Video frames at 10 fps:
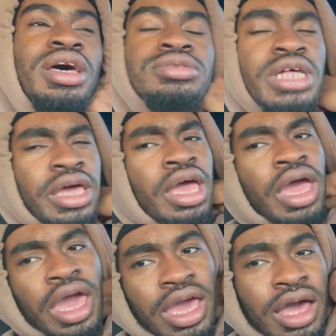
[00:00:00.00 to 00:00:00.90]
I was like,
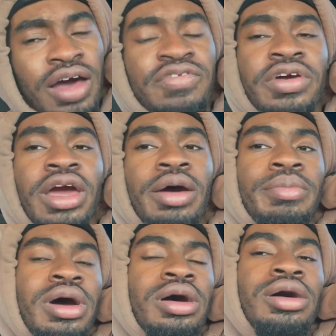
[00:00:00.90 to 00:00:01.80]
hey, I forgot
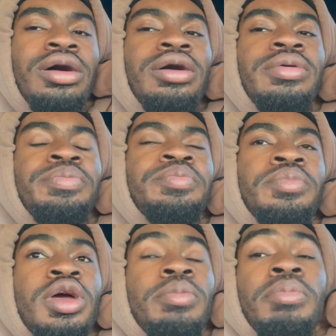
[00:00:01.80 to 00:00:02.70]

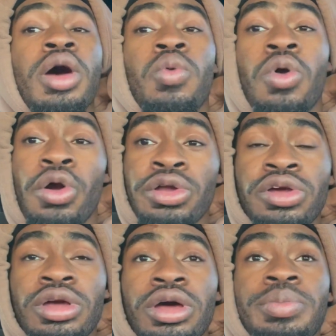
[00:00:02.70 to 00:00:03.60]
my
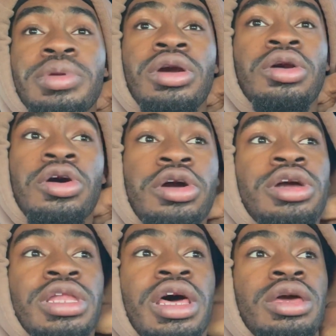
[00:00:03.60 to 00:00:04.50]
water up in the
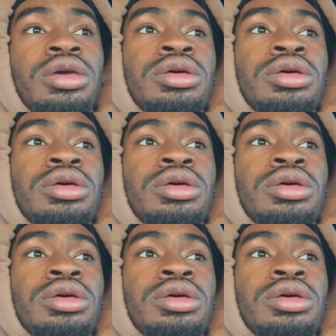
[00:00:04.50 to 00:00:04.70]
car. Like,